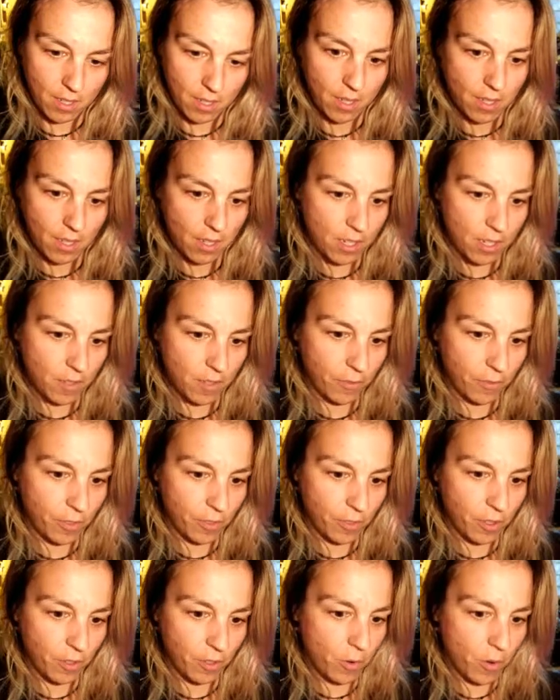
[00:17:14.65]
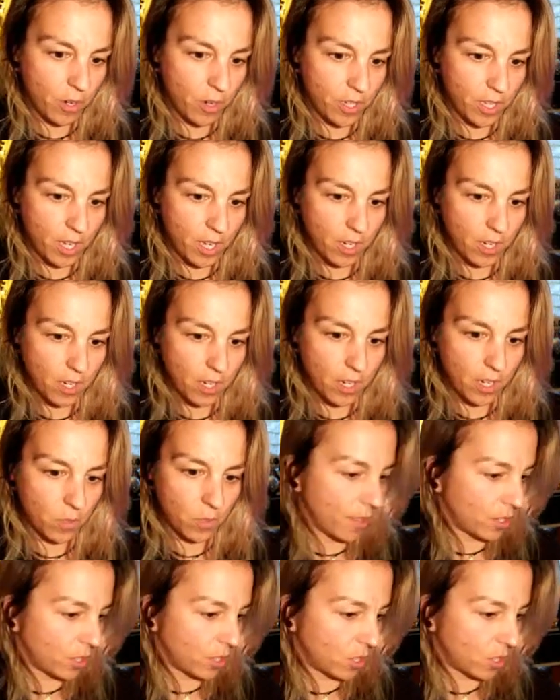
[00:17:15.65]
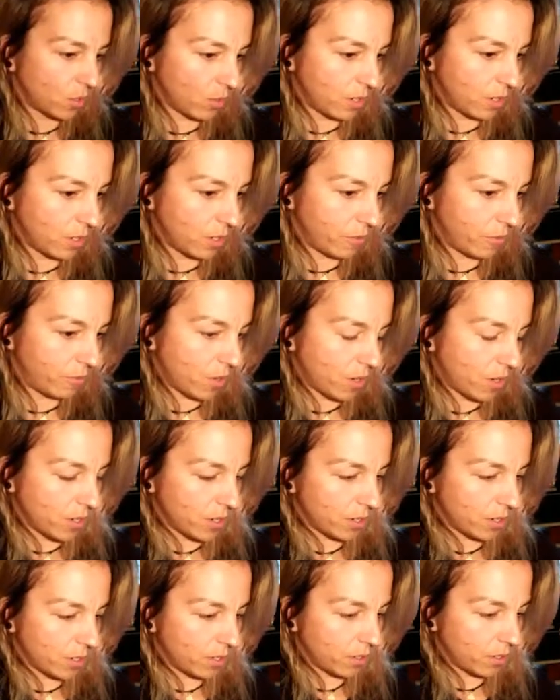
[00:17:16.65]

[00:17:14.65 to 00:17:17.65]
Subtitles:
There's a few 4s here as well. There's 3 4s.